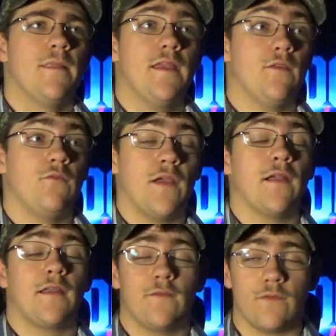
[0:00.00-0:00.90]
They did
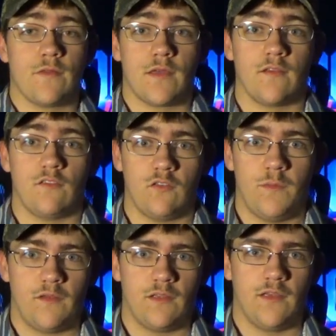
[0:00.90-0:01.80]
very different things,
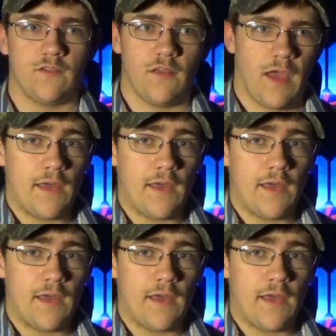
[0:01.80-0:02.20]
especially because